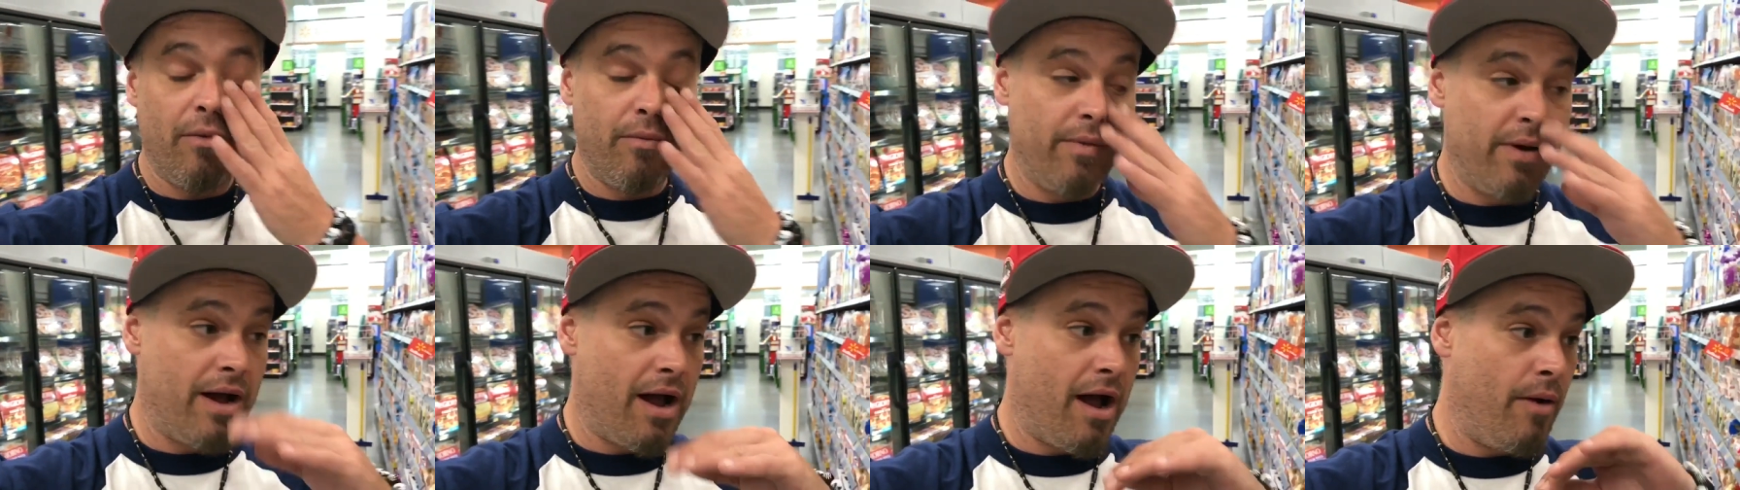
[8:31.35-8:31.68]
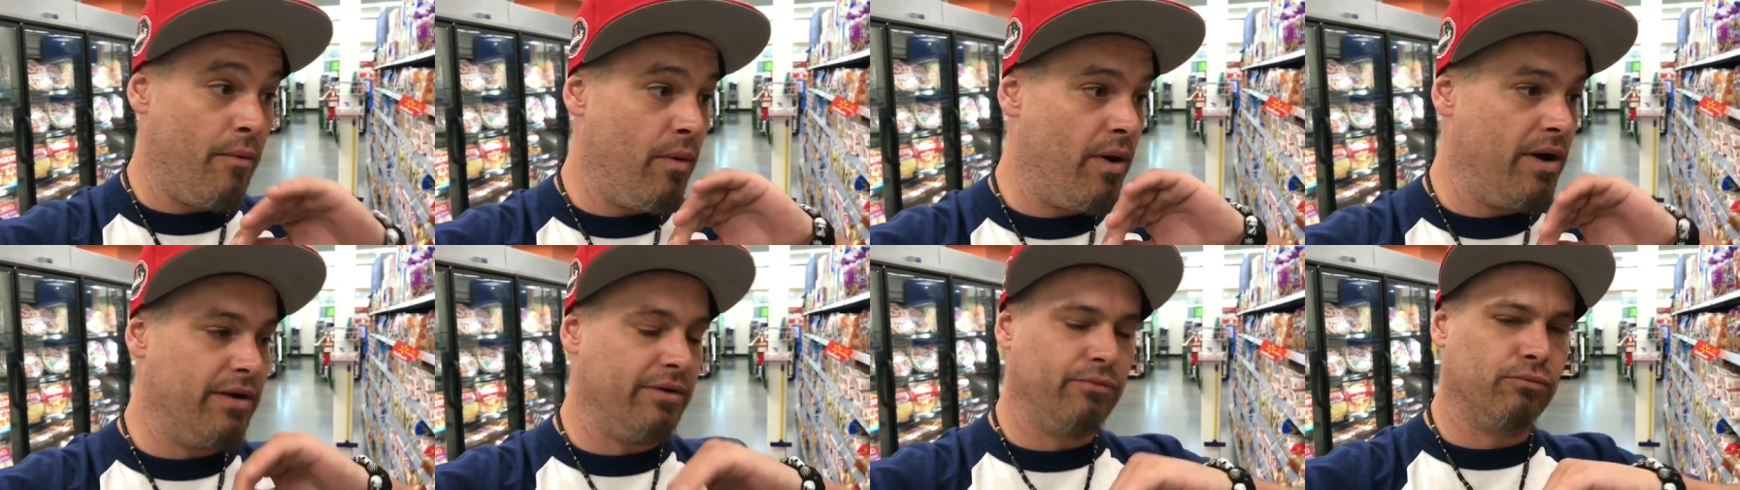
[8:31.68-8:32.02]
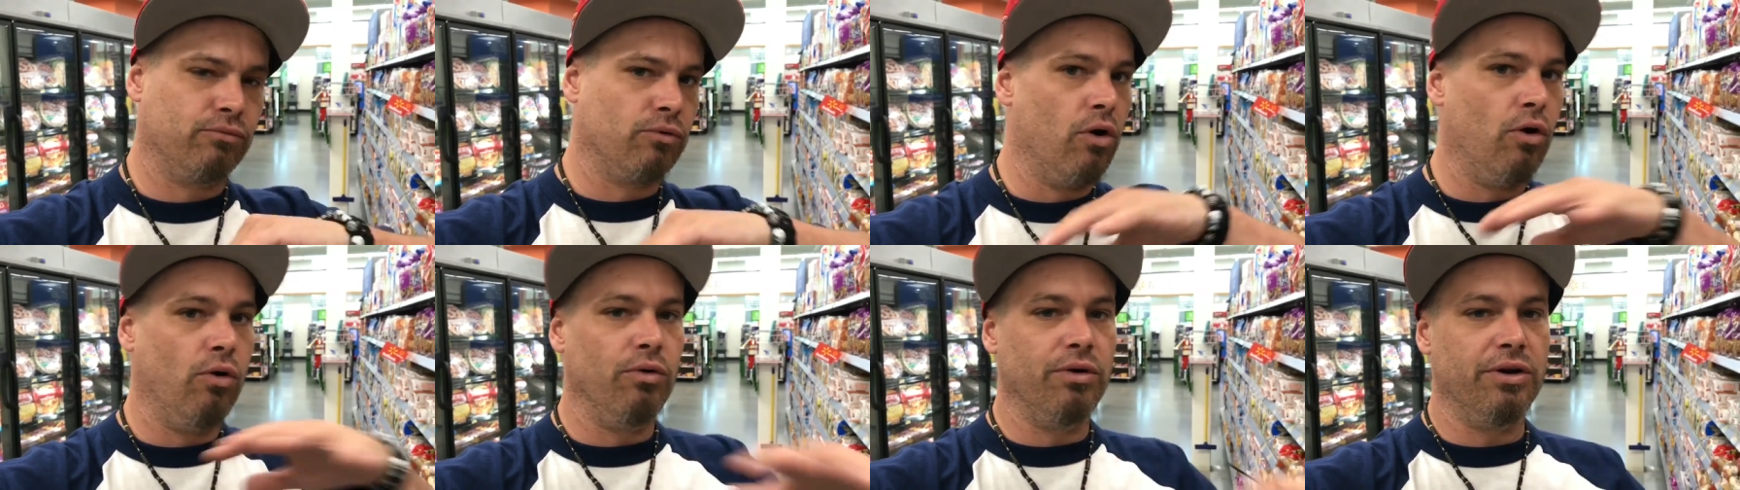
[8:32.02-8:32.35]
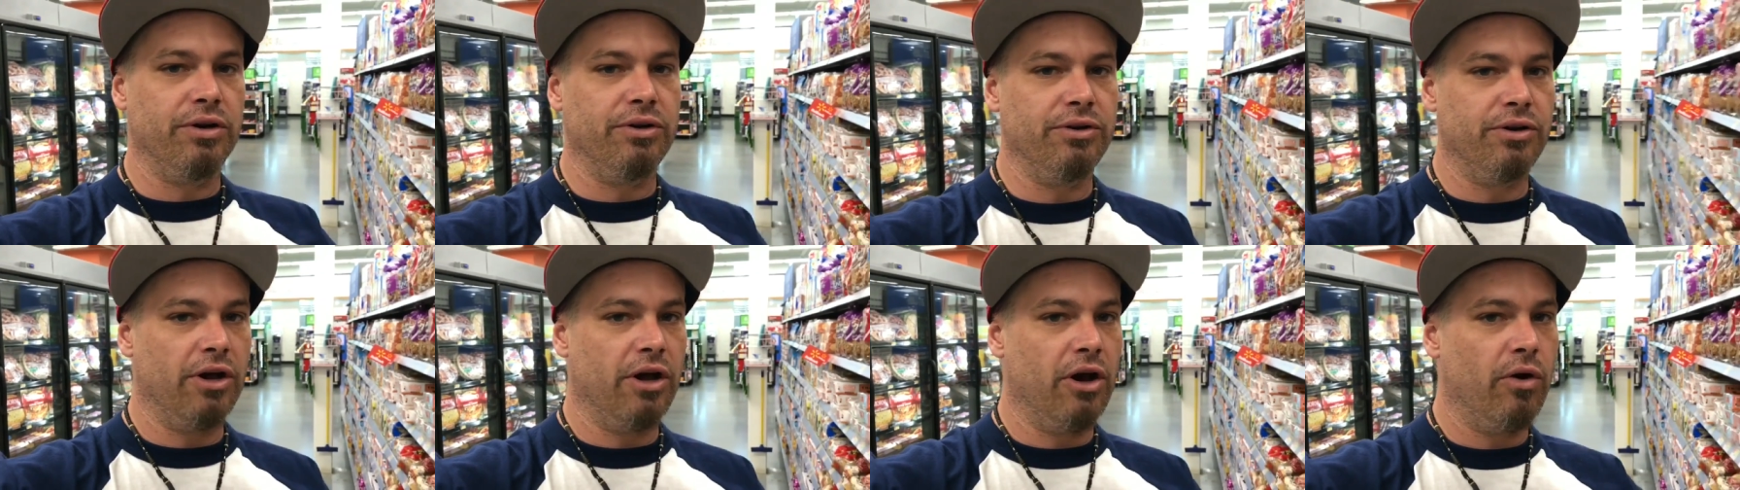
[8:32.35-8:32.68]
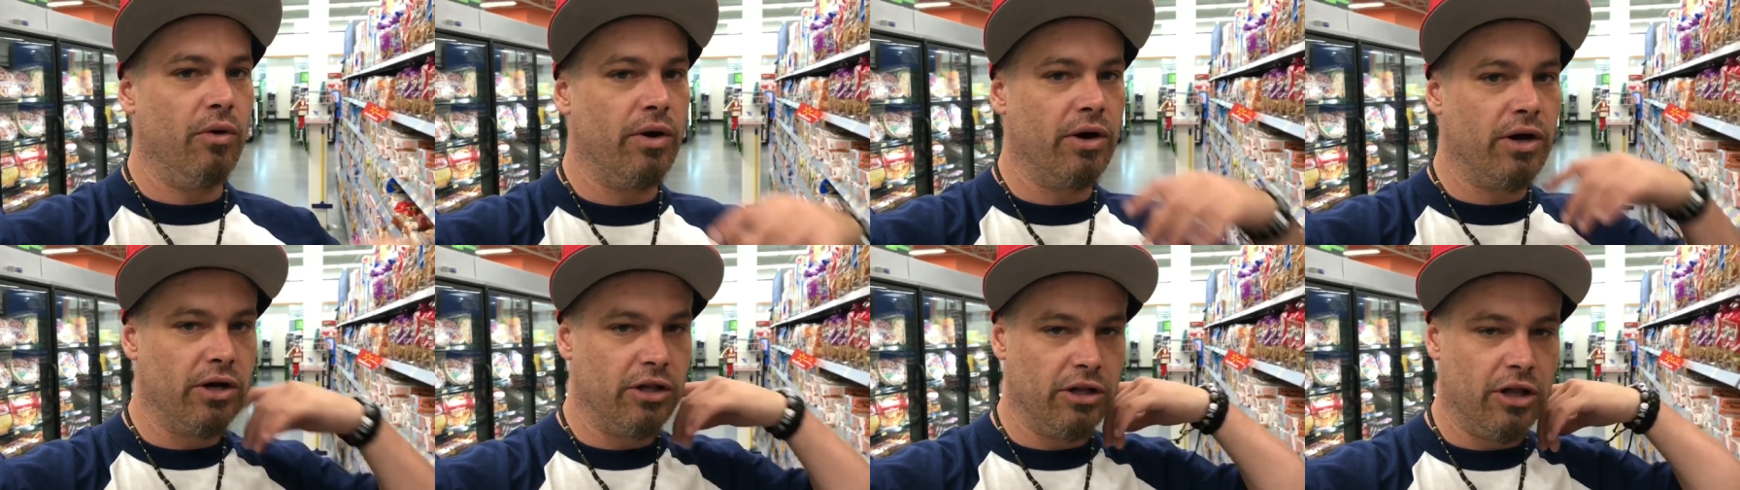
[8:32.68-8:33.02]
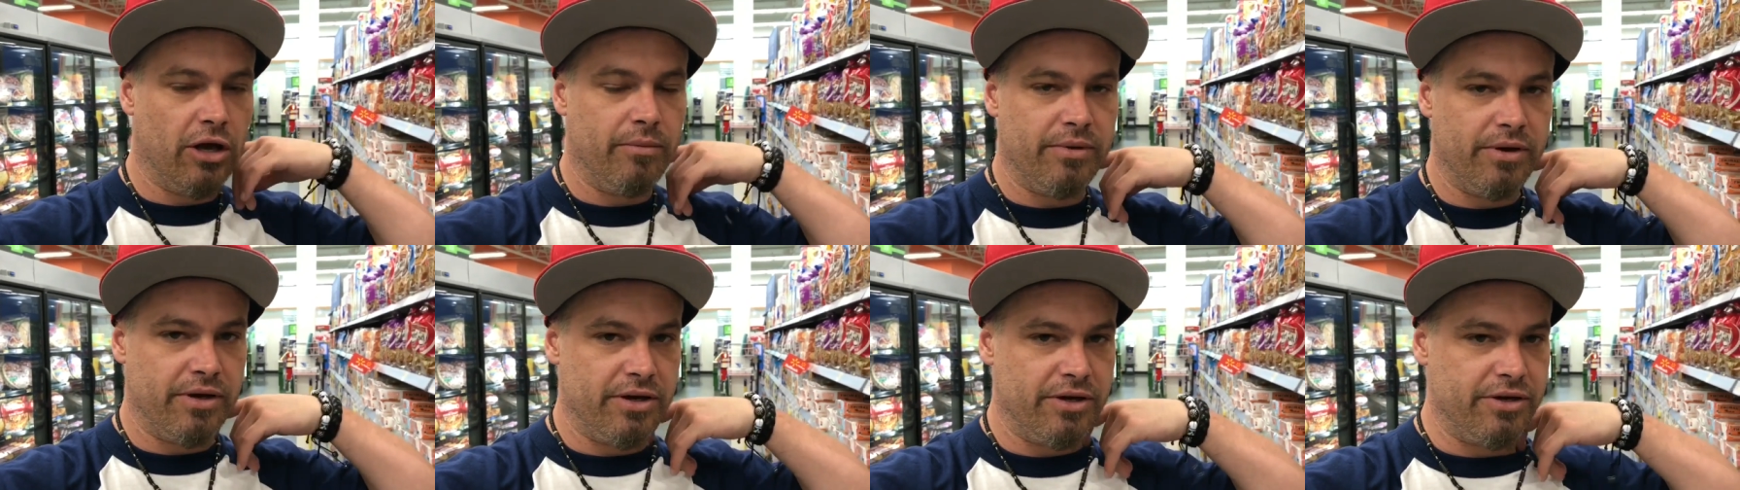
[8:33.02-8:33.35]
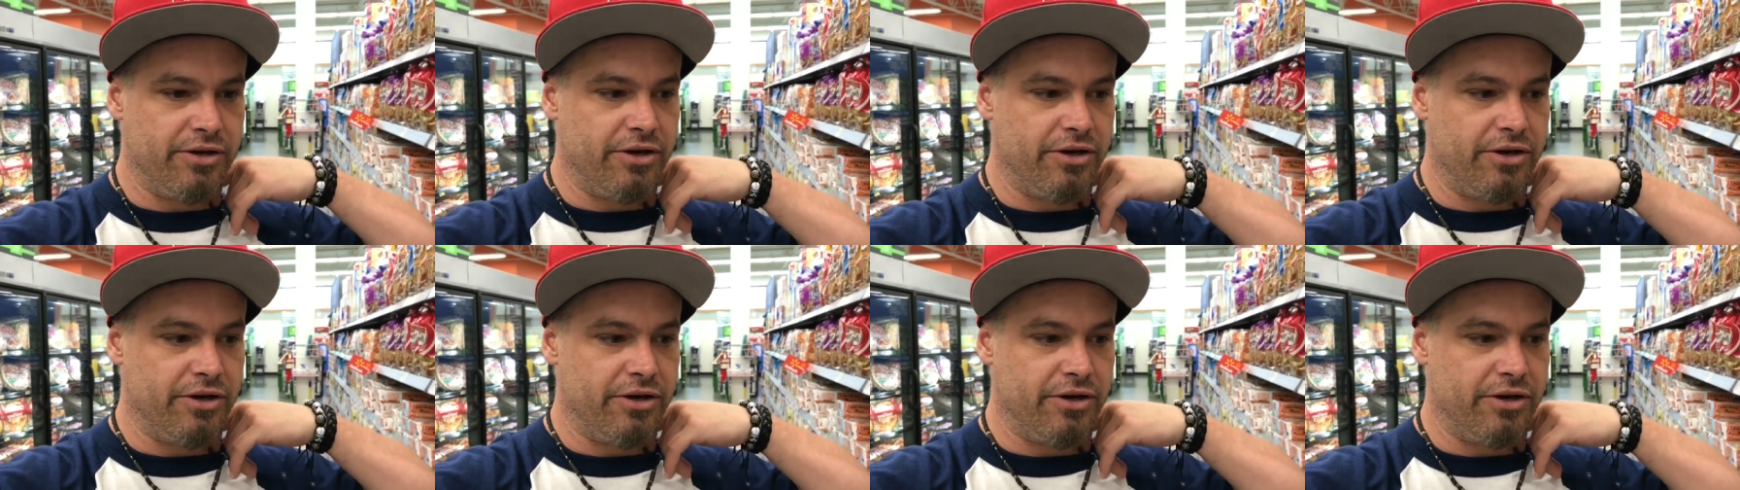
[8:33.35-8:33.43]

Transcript: I w- I wasn't rolling in dough in Columbia,